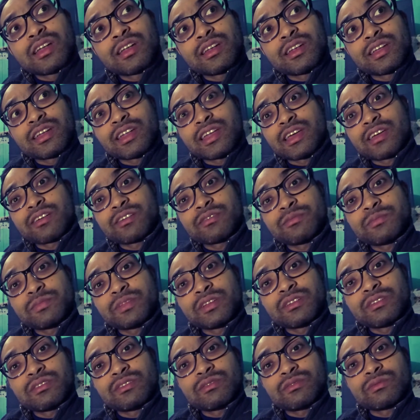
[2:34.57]
that I have
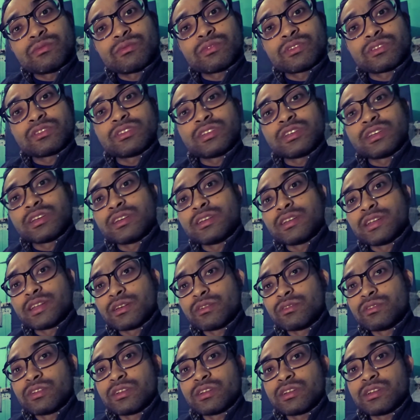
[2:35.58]
been watching
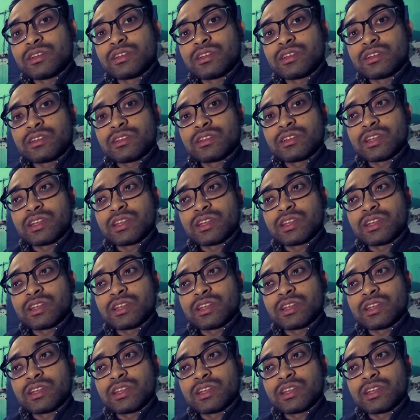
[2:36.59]
regularly.